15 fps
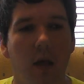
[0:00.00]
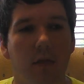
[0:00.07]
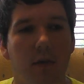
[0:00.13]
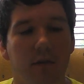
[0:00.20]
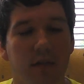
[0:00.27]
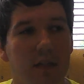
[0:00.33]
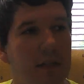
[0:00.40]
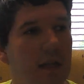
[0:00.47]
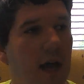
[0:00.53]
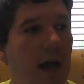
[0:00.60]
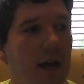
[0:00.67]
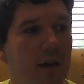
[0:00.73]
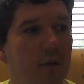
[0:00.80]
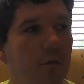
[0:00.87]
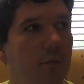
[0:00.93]
there was a
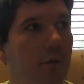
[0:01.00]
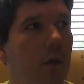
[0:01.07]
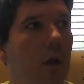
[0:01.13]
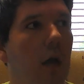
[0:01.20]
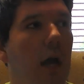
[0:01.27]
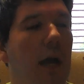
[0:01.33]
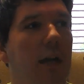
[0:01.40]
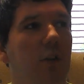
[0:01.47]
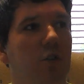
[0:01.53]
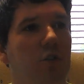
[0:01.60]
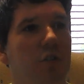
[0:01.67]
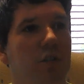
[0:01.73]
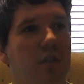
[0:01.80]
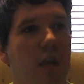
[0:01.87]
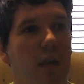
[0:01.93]
lot of I guess you
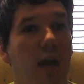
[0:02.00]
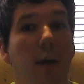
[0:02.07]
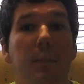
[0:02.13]
could say,